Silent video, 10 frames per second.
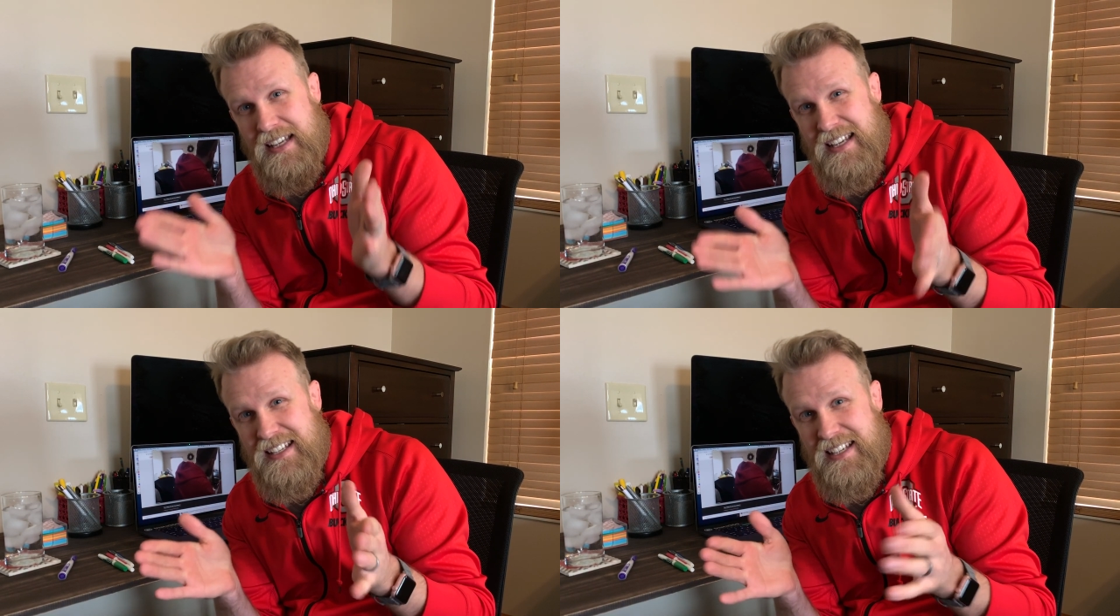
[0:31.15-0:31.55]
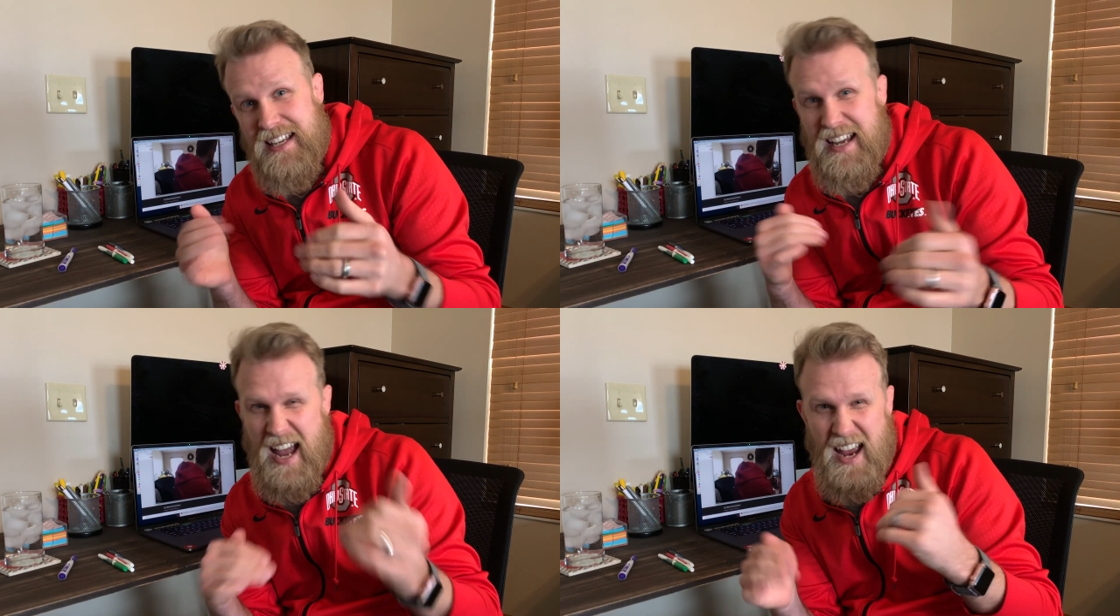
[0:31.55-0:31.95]

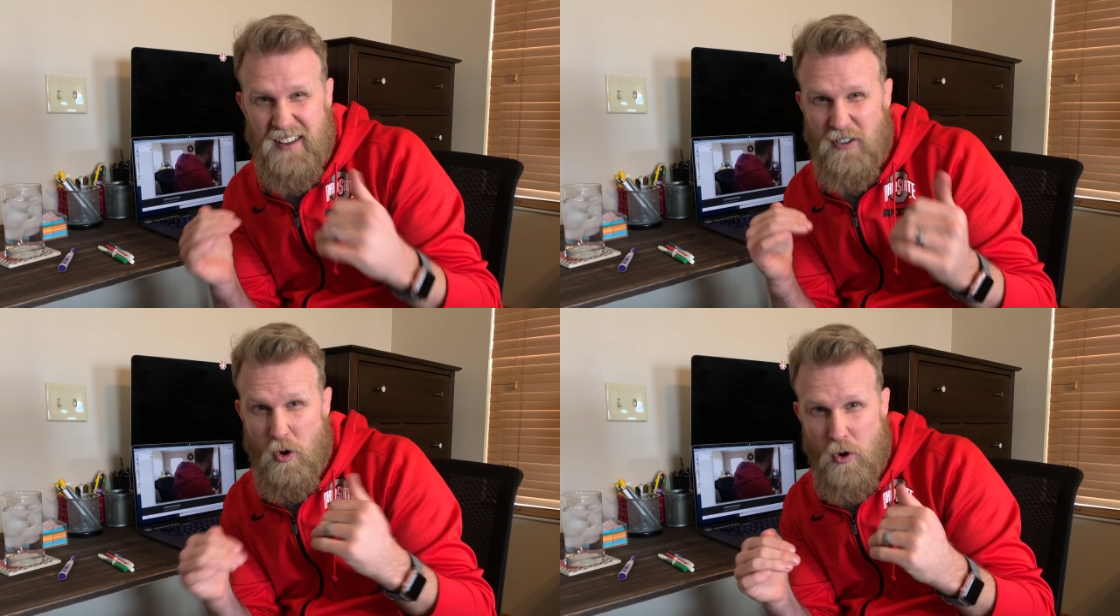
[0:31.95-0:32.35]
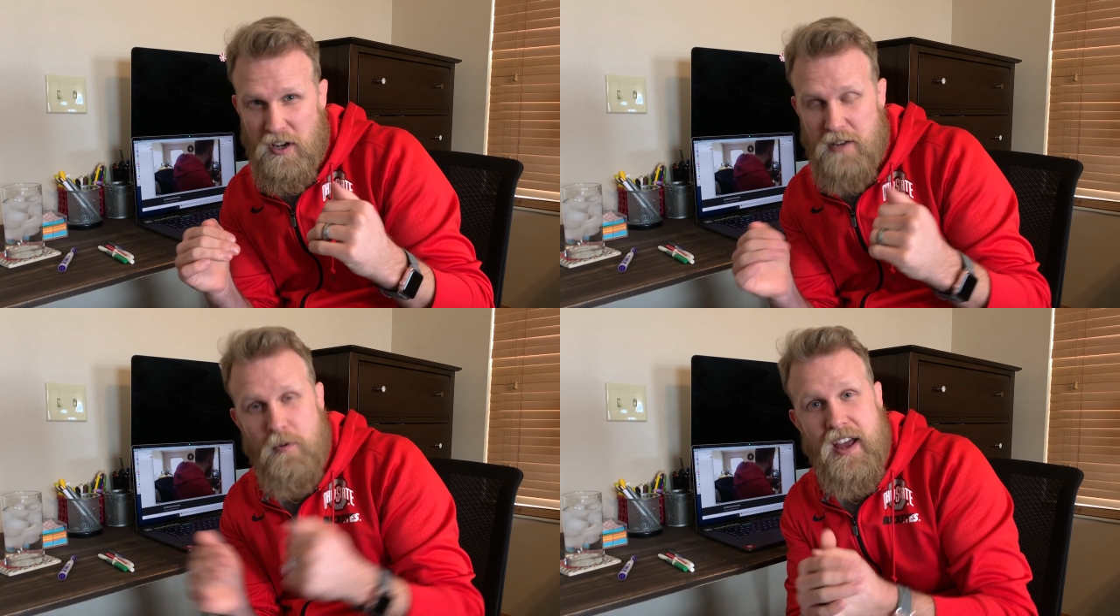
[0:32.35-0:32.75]
easy, kind of
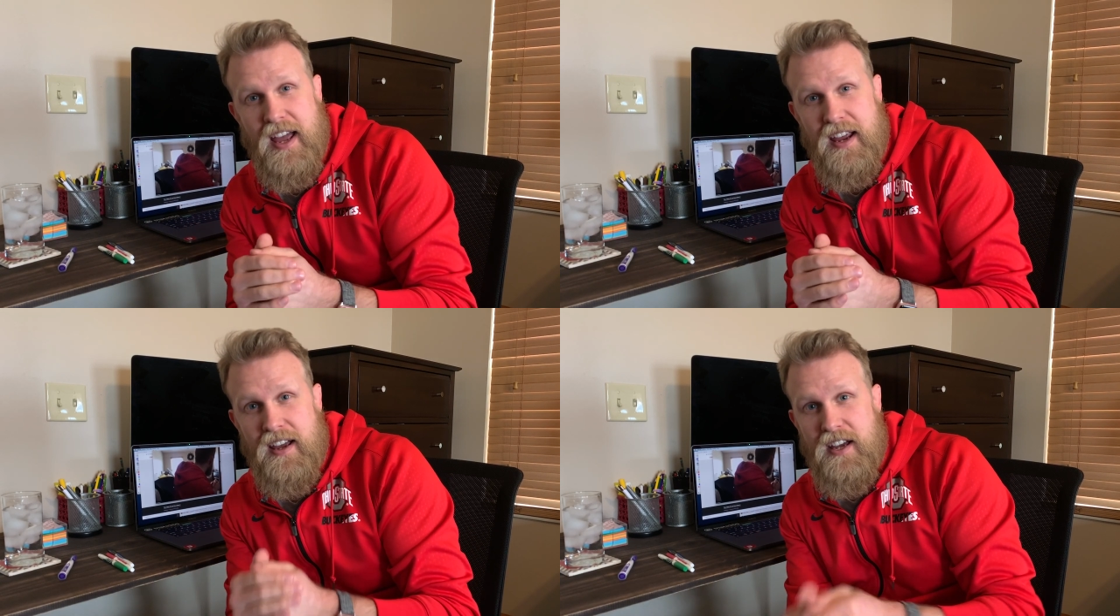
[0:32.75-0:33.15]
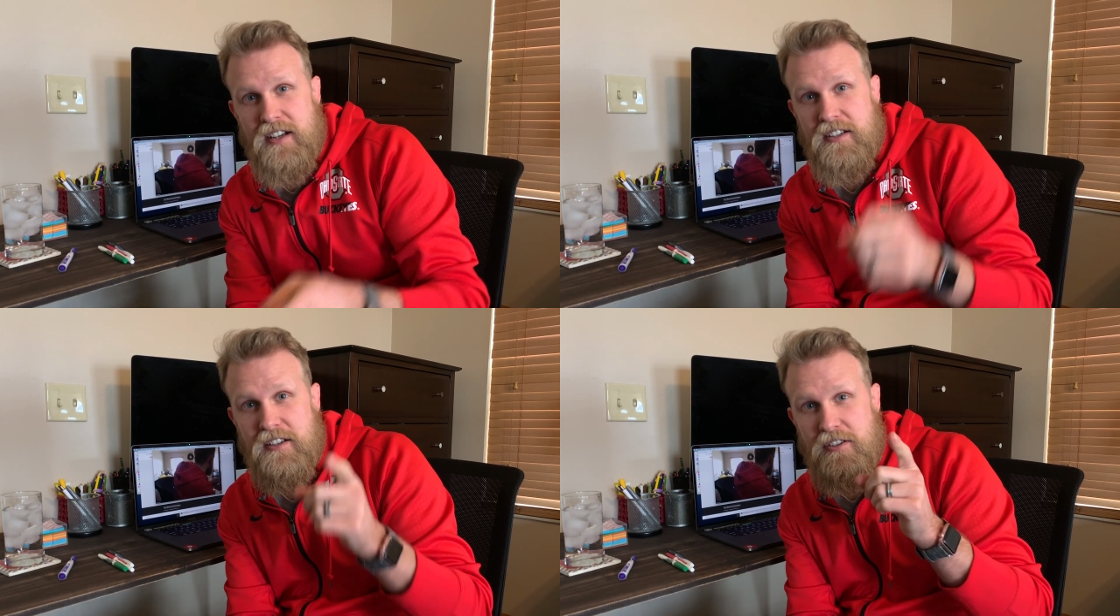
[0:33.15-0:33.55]
corny way
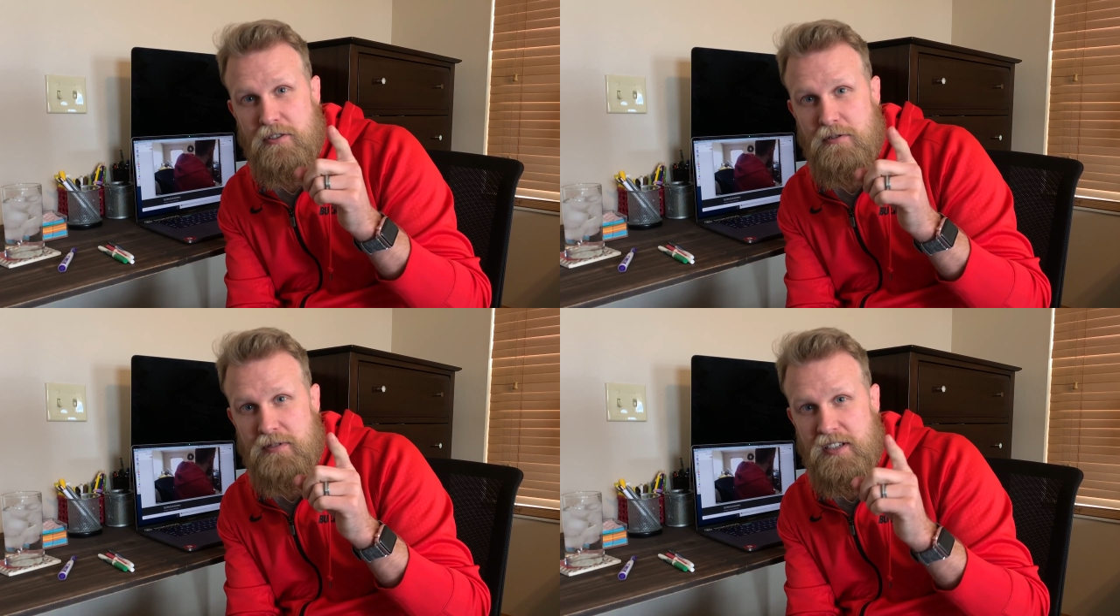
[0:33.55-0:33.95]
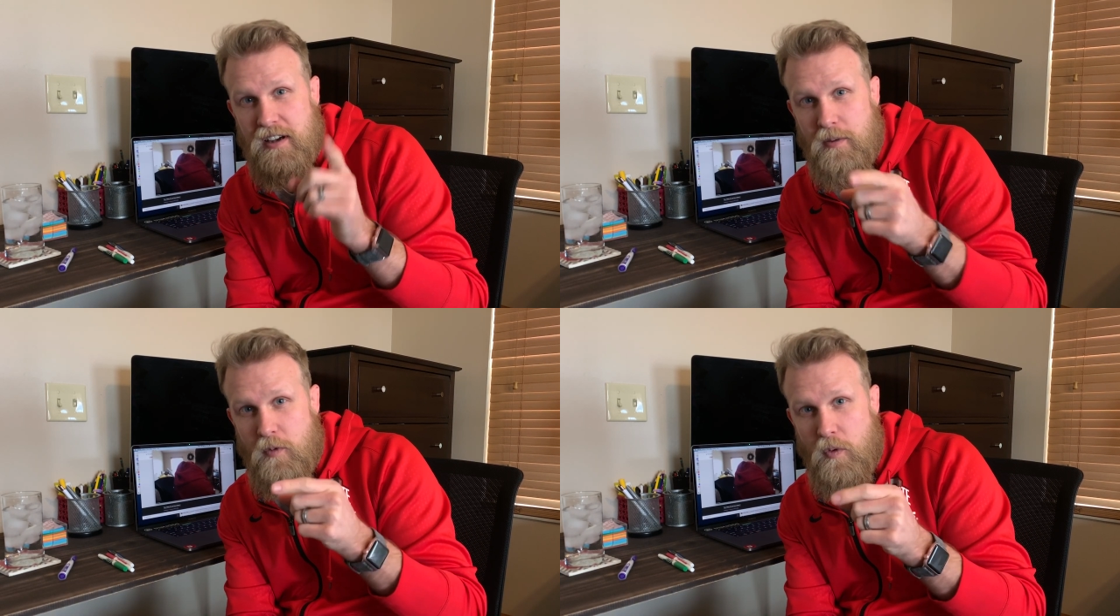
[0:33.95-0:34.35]
to do
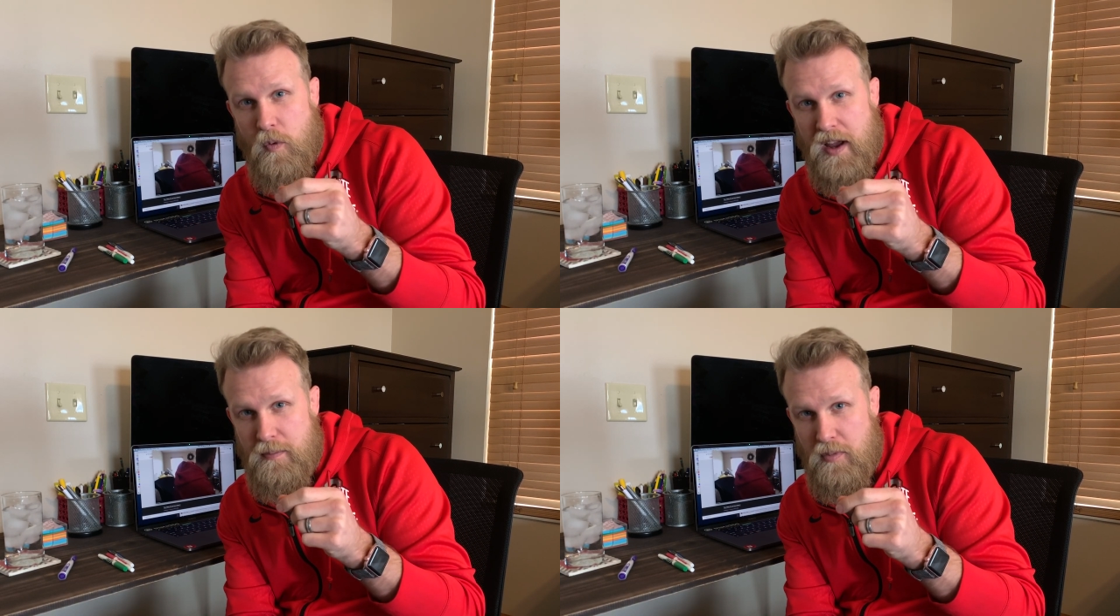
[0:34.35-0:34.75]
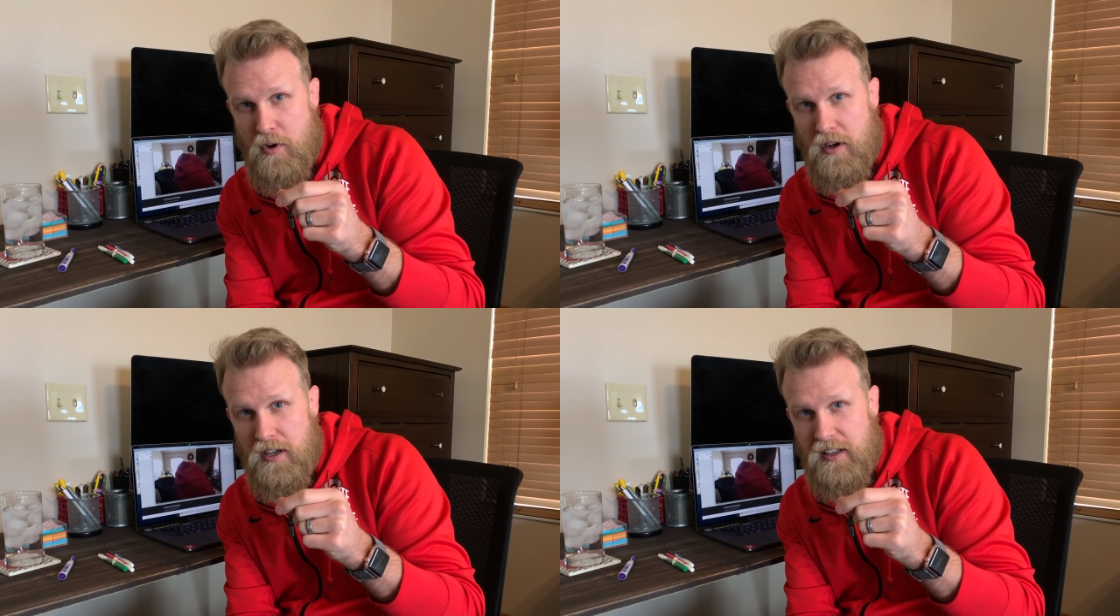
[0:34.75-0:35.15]
some
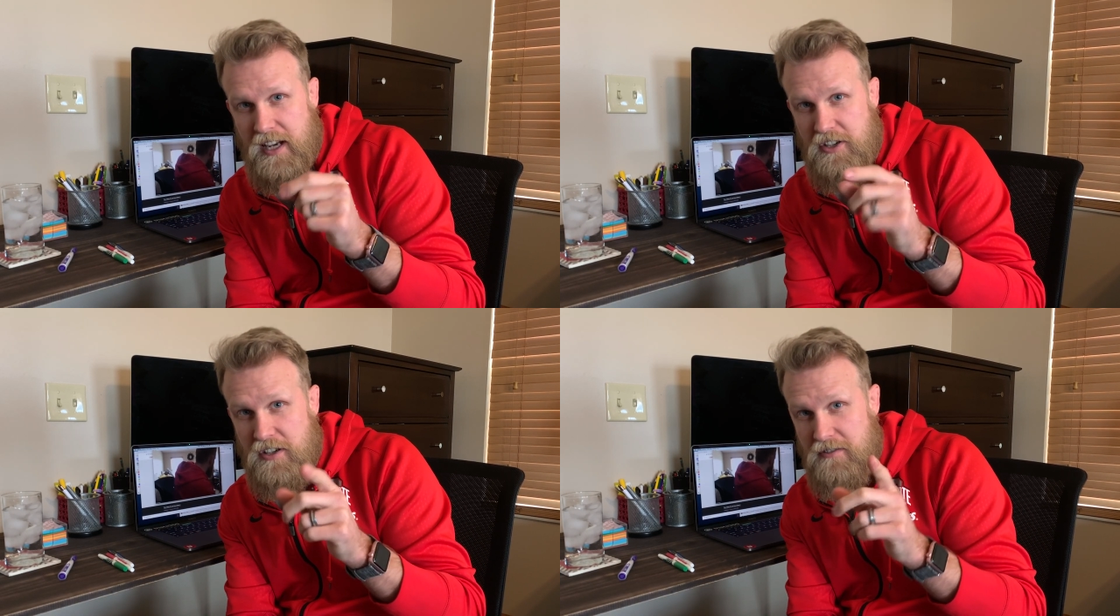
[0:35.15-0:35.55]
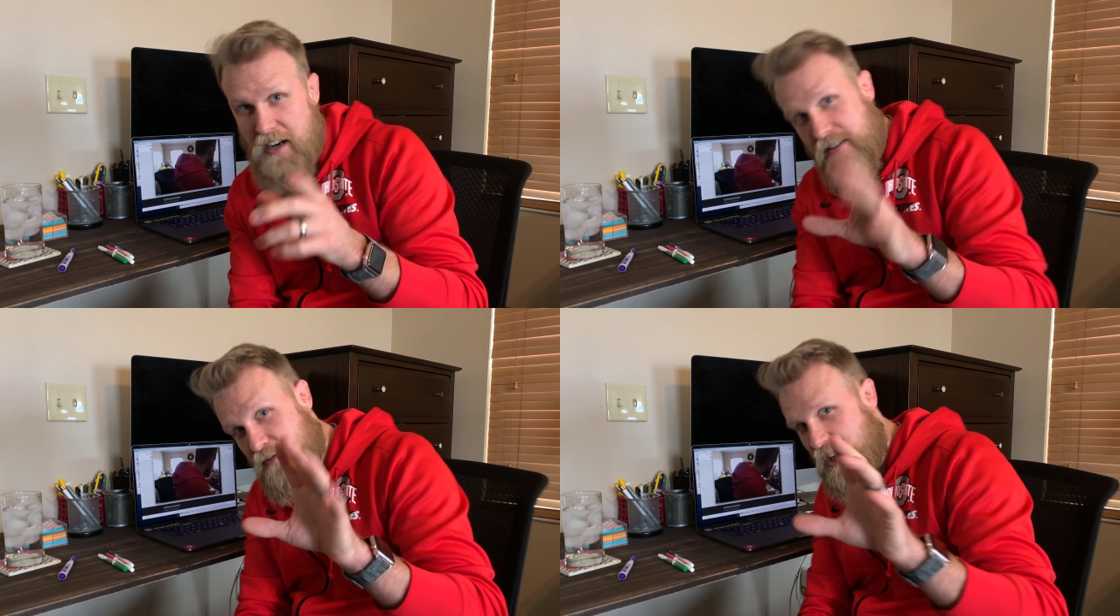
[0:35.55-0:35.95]
whiteboard lectures.
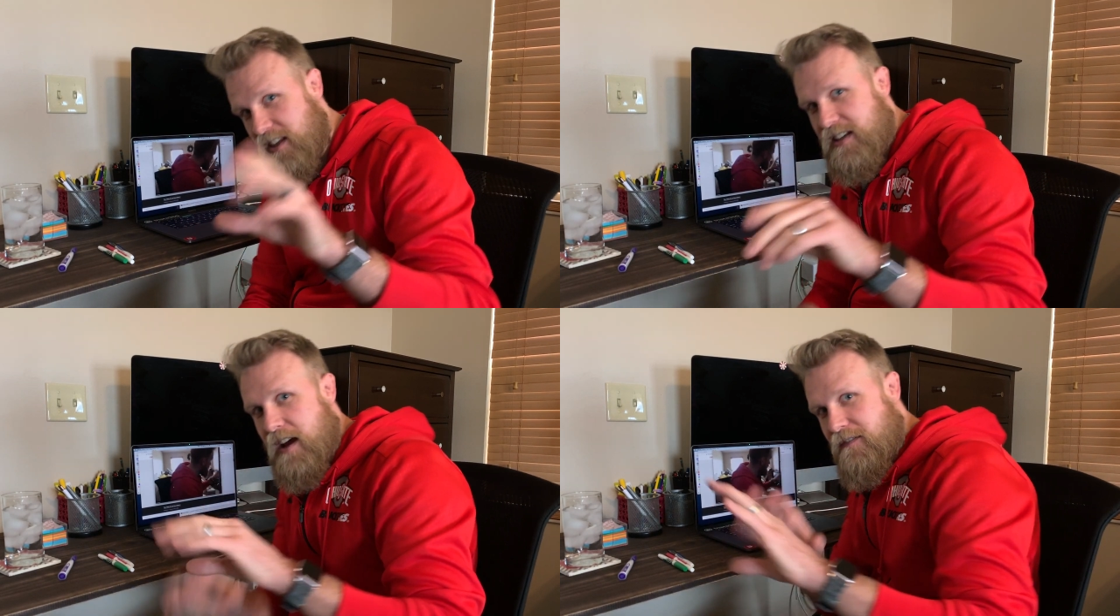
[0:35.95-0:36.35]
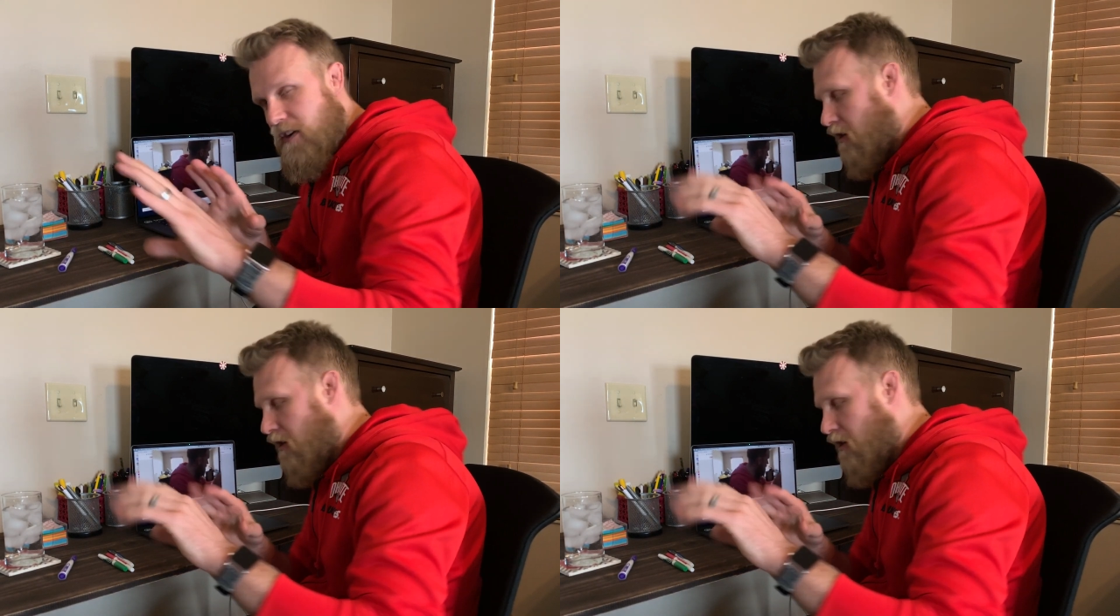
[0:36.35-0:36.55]
Ready? Check this out. Follow